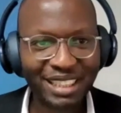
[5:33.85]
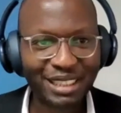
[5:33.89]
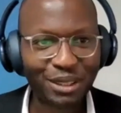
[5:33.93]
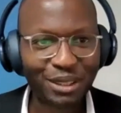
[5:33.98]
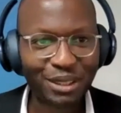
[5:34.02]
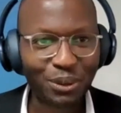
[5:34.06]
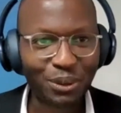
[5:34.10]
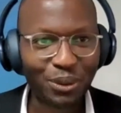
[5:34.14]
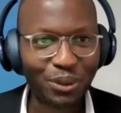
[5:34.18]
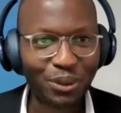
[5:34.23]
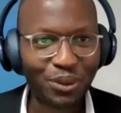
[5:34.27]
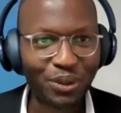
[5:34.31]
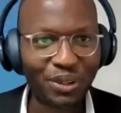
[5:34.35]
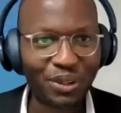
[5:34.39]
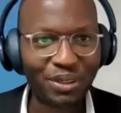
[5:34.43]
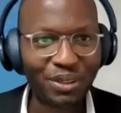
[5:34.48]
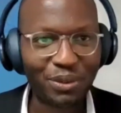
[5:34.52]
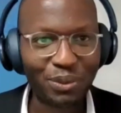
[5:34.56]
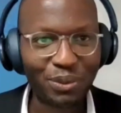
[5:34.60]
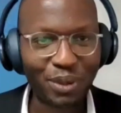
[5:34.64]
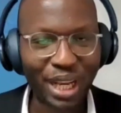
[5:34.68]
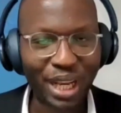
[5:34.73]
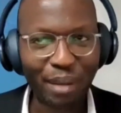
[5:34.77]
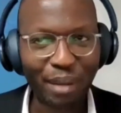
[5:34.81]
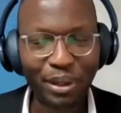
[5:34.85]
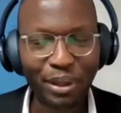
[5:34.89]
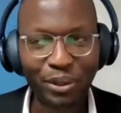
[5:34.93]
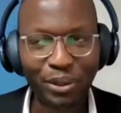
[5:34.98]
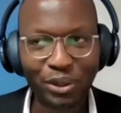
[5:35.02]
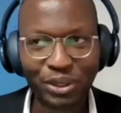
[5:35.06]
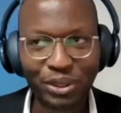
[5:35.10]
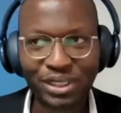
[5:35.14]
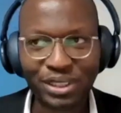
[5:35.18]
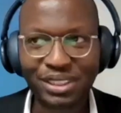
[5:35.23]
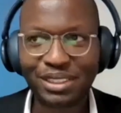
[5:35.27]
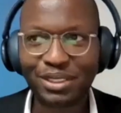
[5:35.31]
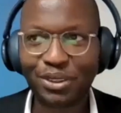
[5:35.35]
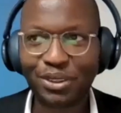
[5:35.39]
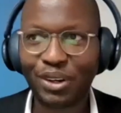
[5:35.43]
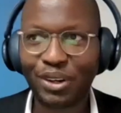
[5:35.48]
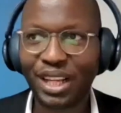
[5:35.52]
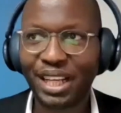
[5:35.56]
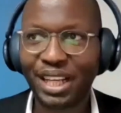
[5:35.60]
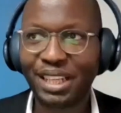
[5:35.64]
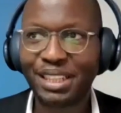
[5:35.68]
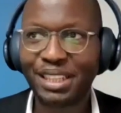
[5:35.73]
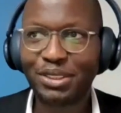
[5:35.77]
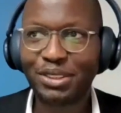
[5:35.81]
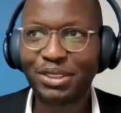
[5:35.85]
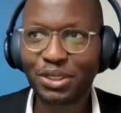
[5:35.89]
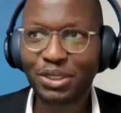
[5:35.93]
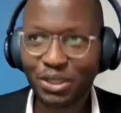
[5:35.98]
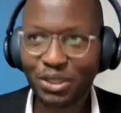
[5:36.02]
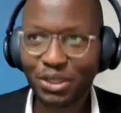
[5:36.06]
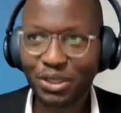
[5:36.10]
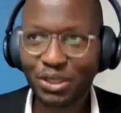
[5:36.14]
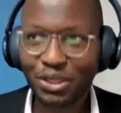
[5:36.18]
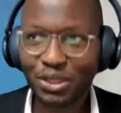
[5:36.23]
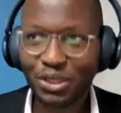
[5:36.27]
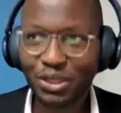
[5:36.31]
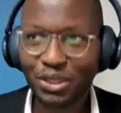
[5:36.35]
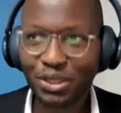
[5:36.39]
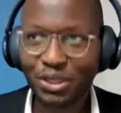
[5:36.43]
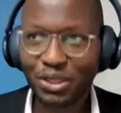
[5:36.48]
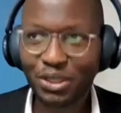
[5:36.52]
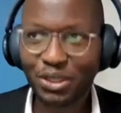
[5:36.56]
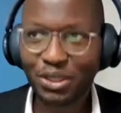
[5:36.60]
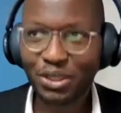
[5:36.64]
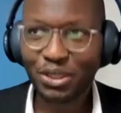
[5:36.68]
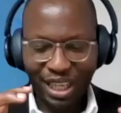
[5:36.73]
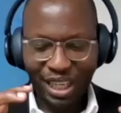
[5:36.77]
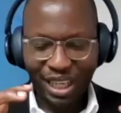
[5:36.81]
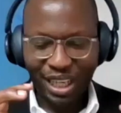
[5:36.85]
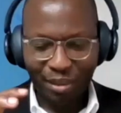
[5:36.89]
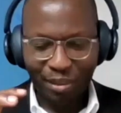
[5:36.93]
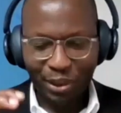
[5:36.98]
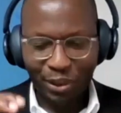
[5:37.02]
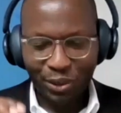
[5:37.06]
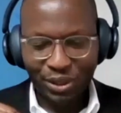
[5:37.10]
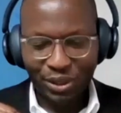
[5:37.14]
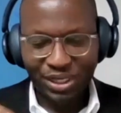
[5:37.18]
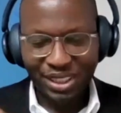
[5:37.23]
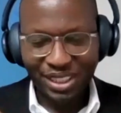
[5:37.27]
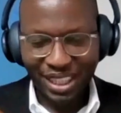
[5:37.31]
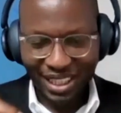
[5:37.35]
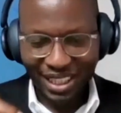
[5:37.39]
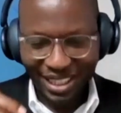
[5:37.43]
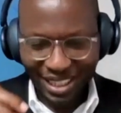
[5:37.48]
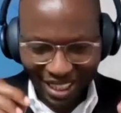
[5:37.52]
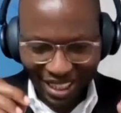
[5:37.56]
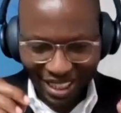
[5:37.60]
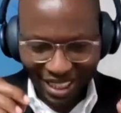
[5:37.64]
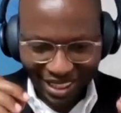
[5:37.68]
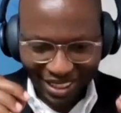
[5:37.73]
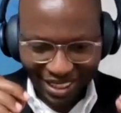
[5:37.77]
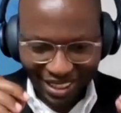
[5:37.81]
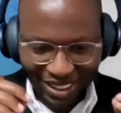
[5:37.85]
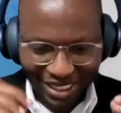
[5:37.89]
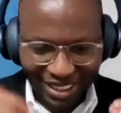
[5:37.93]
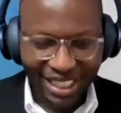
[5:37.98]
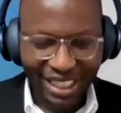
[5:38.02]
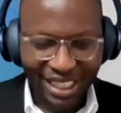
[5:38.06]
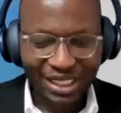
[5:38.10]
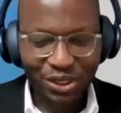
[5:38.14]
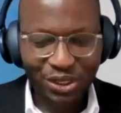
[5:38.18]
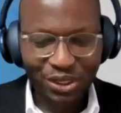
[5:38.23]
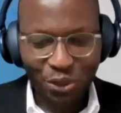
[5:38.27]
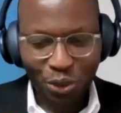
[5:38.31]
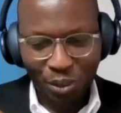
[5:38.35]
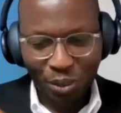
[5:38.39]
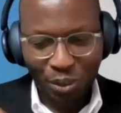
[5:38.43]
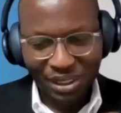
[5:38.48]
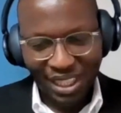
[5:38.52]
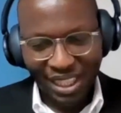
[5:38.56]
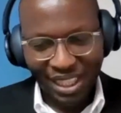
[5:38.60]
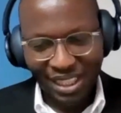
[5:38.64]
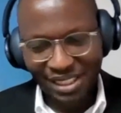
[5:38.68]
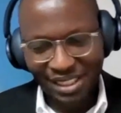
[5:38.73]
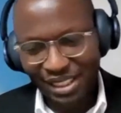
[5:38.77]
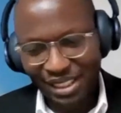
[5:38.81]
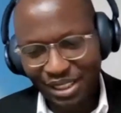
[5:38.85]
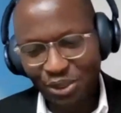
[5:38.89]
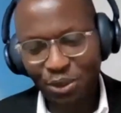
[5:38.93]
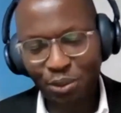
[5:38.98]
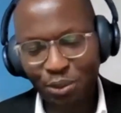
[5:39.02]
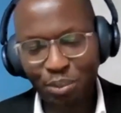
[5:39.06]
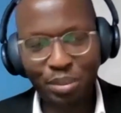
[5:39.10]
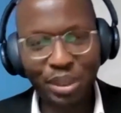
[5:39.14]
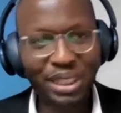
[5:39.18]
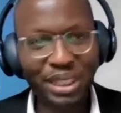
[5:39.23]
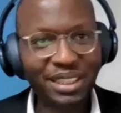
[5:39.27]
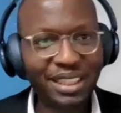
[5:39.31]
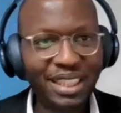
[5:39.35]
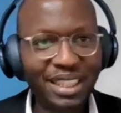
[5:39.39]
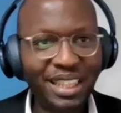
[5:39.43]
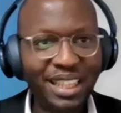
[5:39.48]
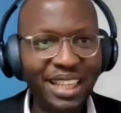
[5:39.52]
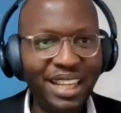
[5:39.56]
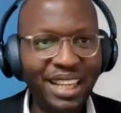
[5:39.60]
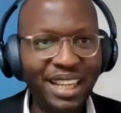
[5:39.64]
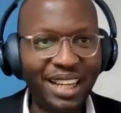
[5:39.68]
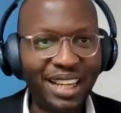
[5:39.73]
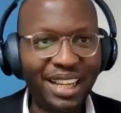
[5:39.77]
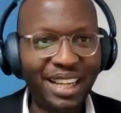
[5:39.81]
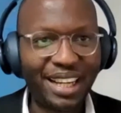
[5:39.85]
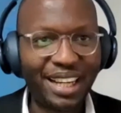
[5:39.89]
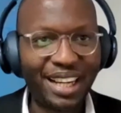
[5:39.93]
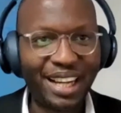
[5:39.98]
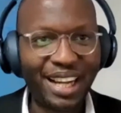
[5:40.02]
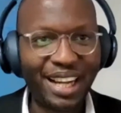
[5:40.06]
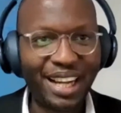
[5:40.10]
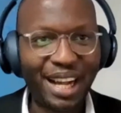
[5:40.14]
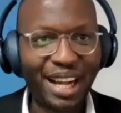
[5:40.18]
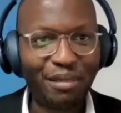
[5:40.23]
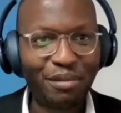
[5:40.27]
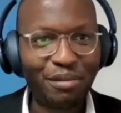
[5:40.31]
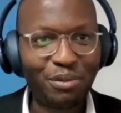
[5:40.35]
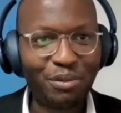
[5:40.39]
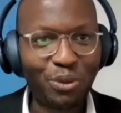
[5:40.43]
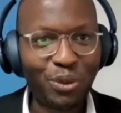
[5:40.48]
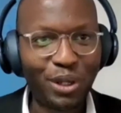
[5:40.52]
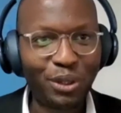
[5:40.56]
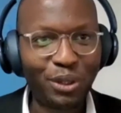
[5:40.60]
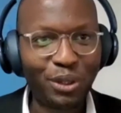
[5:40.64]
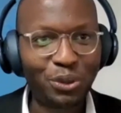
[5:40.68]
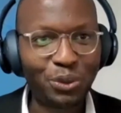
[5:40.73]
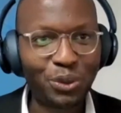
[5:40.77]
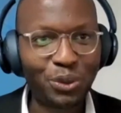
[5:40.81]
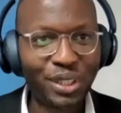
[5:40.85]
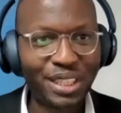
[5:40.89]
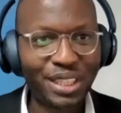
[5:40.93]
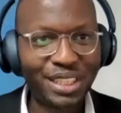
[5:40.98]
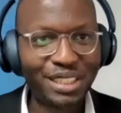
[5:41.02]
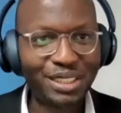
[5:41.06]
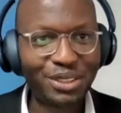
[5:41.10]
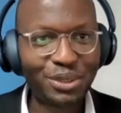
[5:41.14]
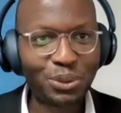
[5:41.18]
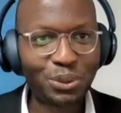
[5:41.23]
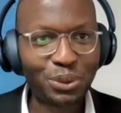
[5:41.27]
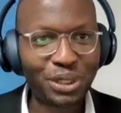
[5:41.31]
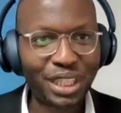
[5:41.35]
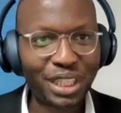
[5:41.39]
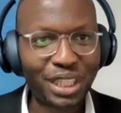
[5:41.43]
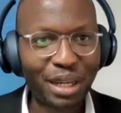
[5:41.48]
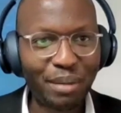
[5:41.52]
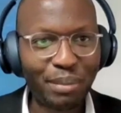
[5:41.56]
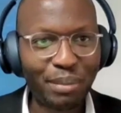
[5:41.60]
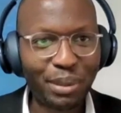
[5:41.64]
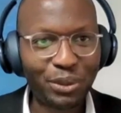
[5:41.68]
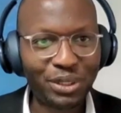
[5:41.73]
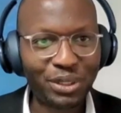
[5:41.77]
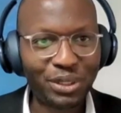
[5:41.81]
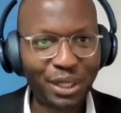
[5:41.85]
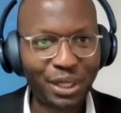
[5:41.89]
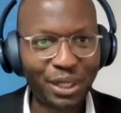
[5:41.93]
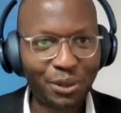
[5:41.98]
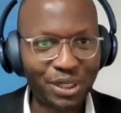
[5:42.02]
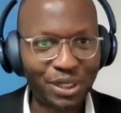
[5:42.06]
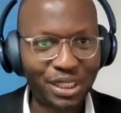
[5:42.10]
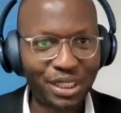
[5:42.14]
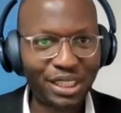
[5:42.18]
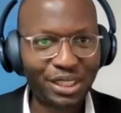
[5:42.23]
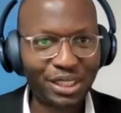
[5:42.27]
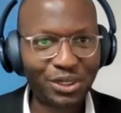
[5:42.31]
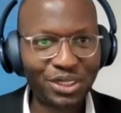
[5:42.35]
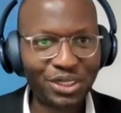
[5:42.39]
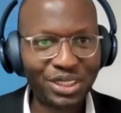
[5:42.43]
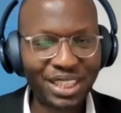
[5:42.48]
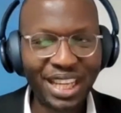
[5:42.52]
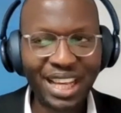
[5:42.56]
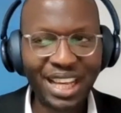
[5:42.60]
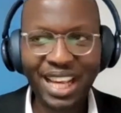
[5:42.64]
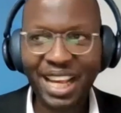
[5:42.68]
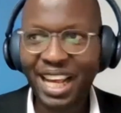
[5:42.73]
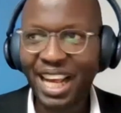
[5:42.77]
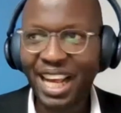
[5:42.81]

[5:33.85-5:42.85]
So while I may not sort of like talk very specifically about the, the research commercialization bit, uh, I have one or two things to share about negotiations.